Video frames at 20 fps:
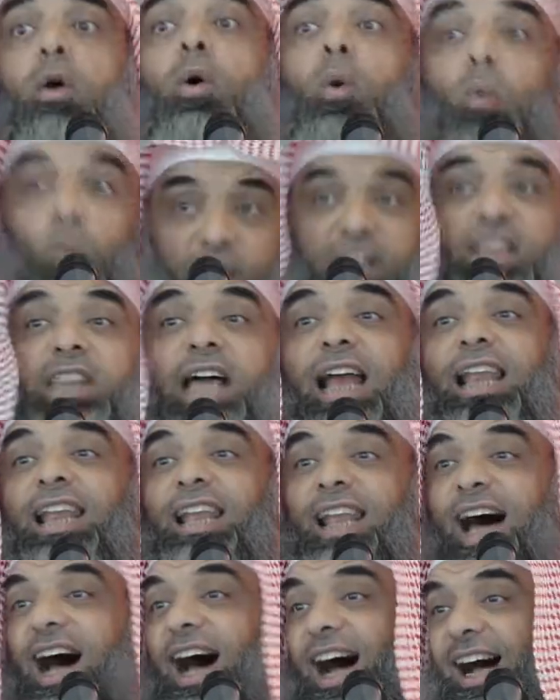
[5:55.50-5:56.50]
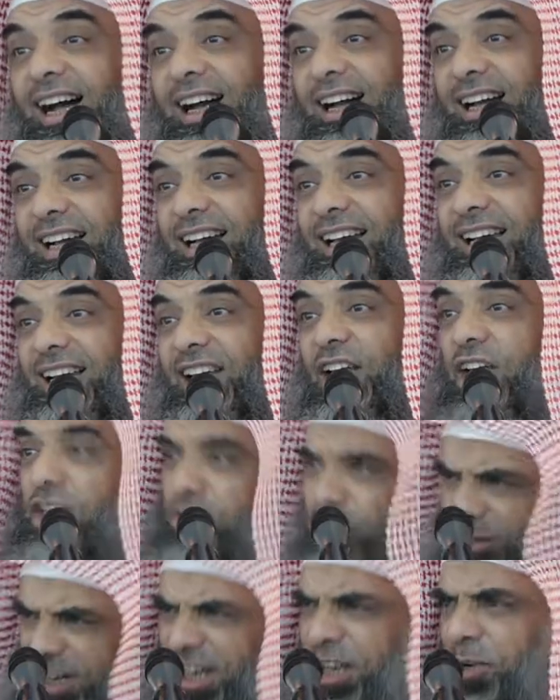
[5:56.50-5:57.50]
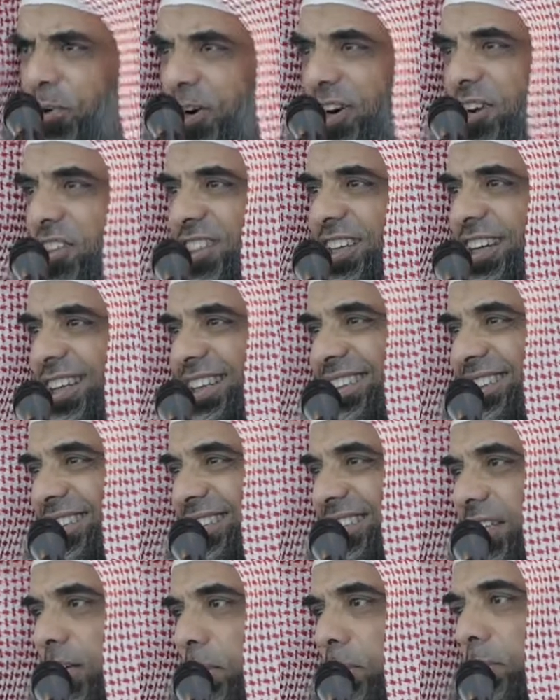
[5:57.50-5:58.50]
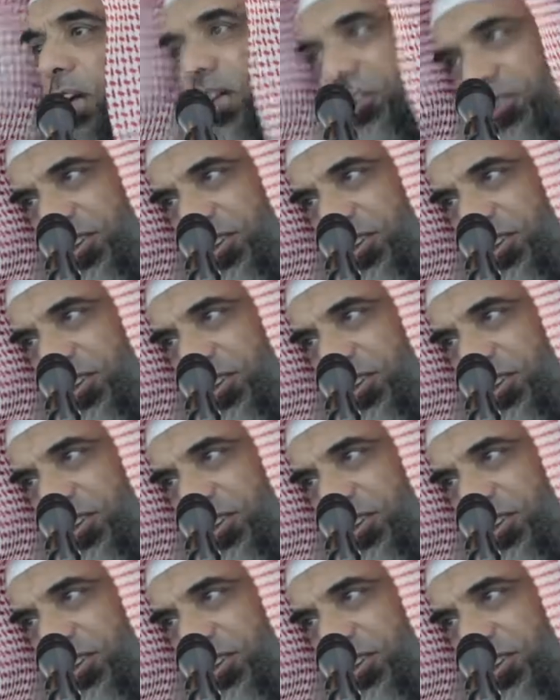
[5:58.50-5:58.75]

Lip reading: with Allah, is really worth it. But it